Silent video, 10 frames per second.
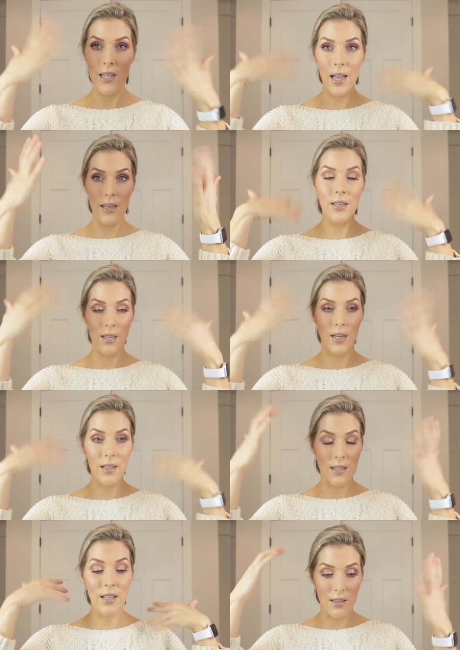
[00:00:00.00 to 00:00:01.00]
Set,
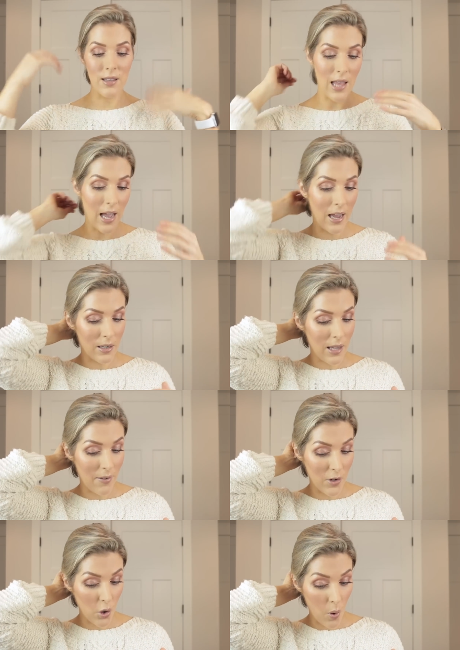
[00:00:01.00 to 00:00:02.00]
and since that
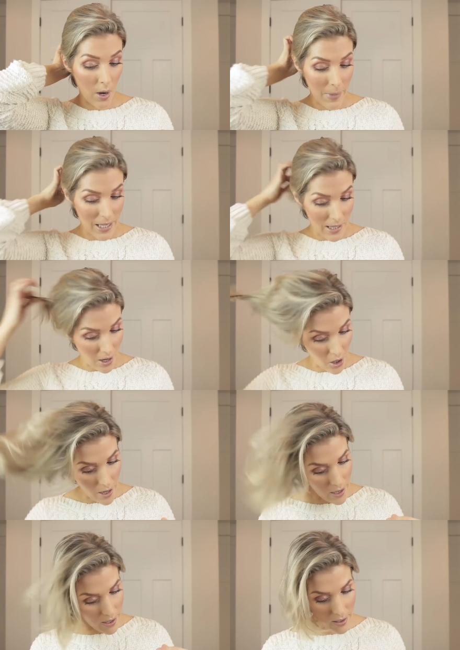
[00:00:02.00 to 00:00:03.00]
Kevyn Aucoin
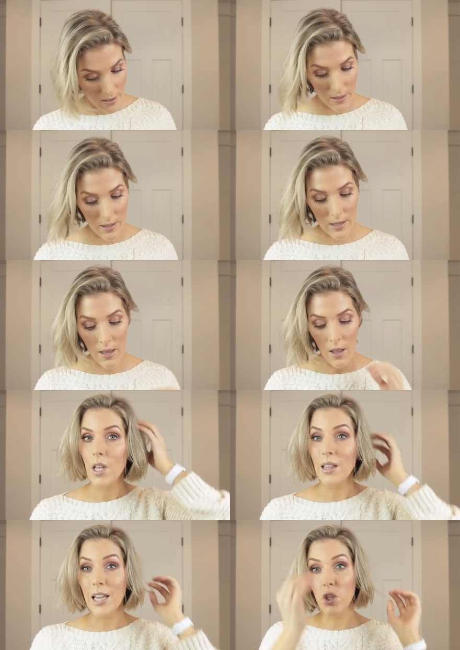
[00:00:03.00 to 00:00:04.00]
mascara is
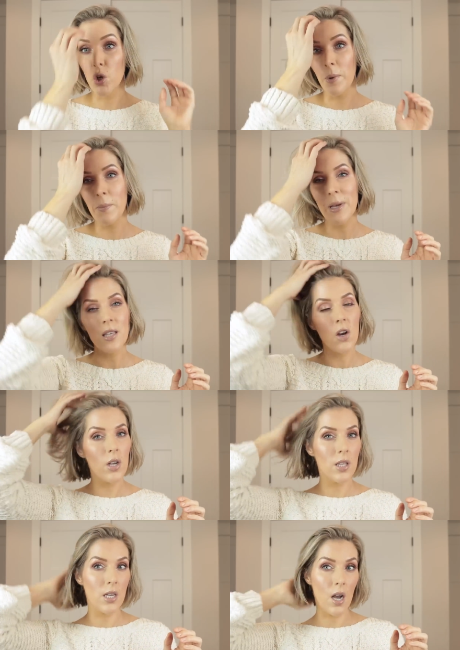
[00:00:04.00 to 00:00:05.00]
like a tubing
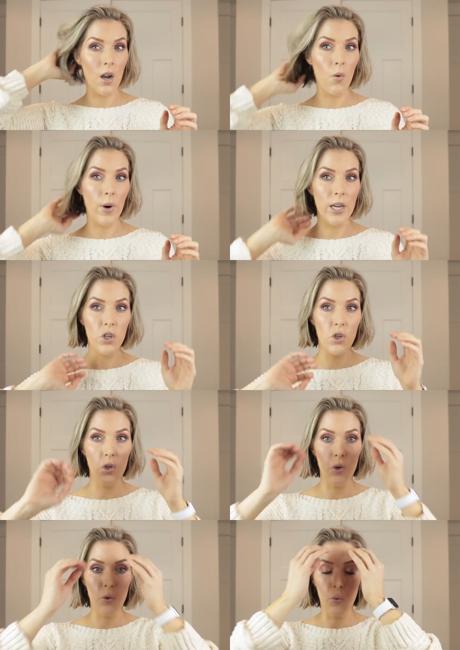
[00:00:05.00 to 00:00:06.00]
mascara, it's not going
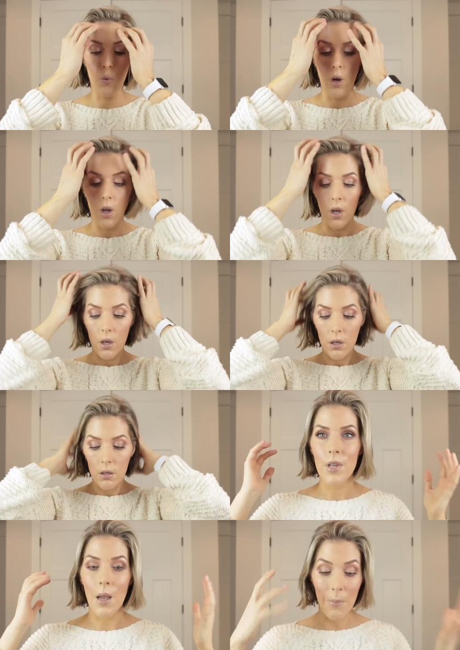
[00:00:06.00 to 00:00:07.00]
to
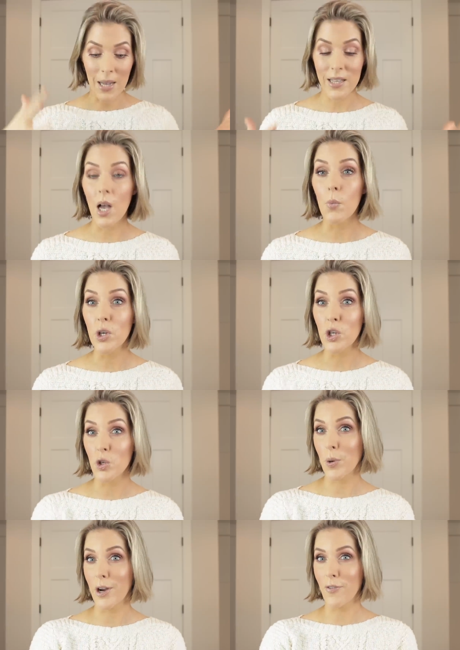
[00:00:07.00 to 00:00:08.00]
mess up when you
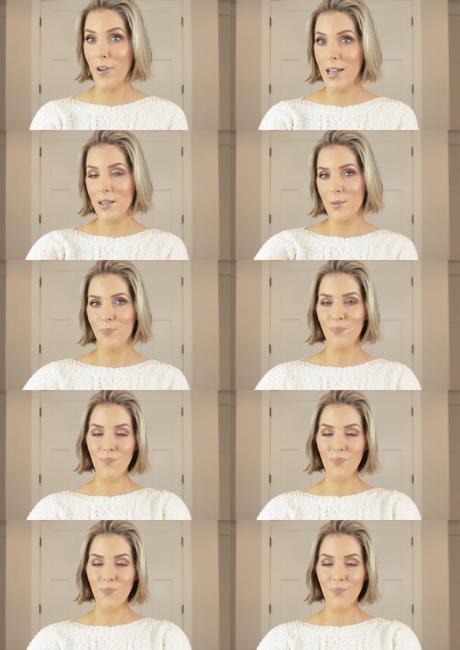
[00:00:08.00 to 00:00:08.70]
spray your face.